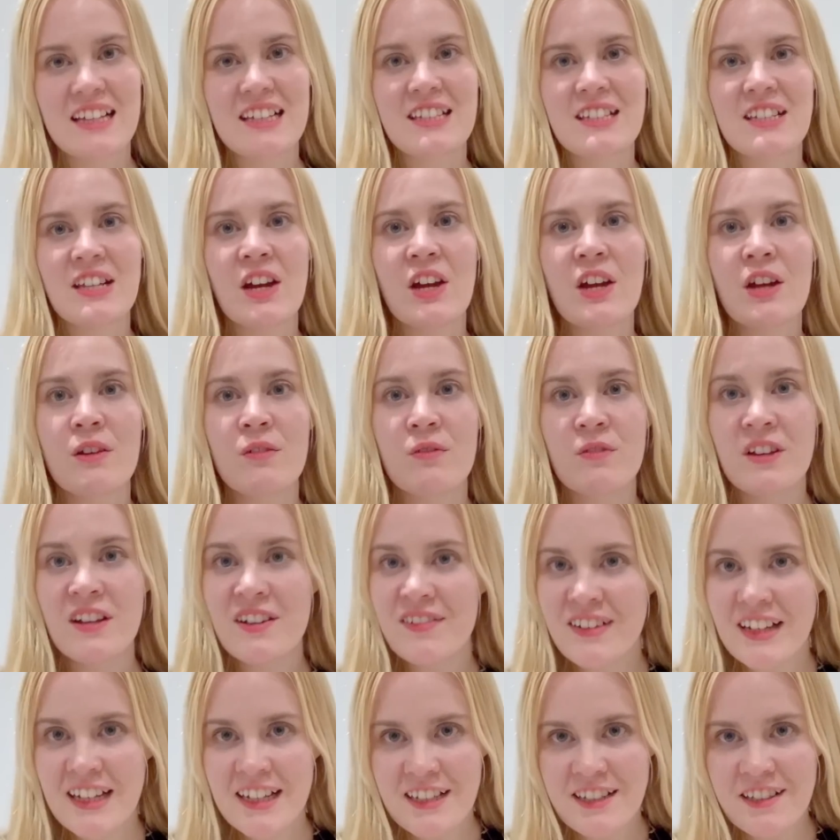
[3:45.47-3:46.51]
So
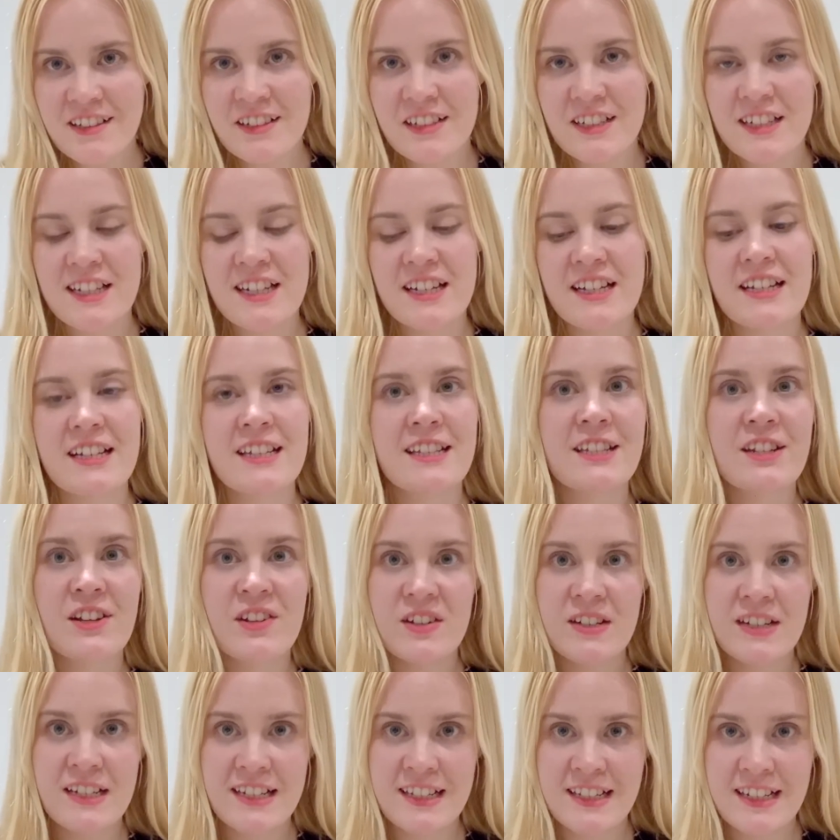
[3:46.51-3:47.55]
reflexology is
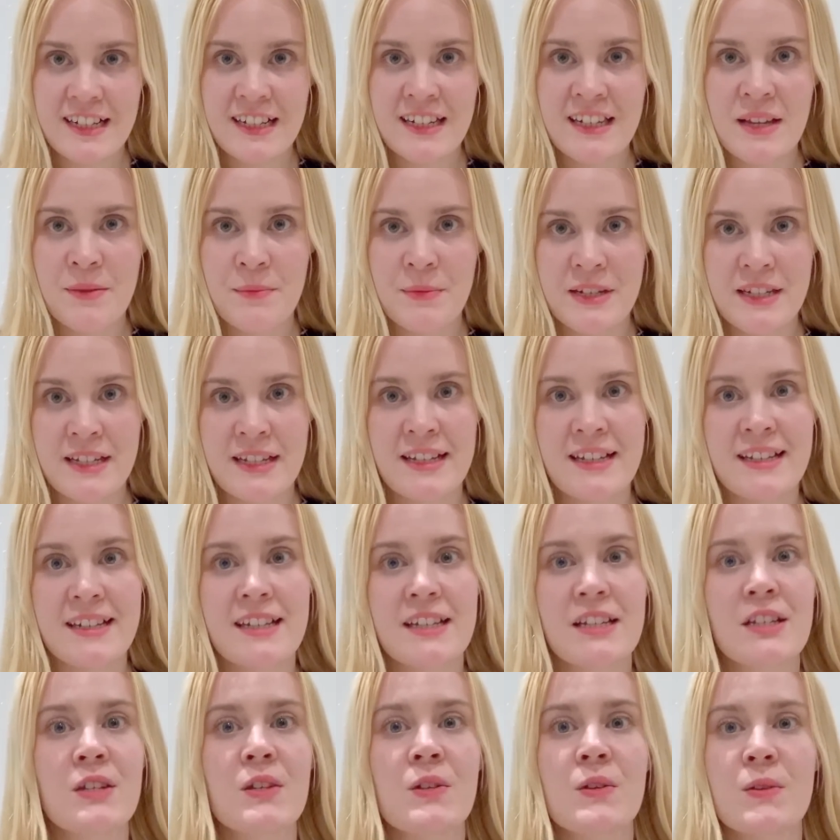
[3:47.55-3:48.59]
not just limited
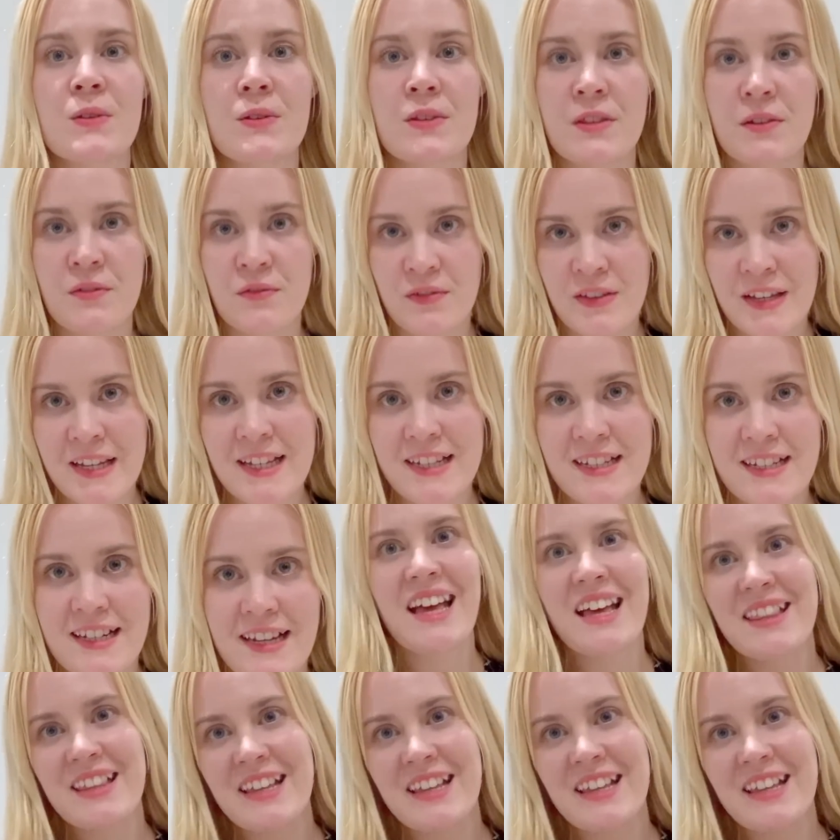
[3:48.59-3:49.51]
to the feet.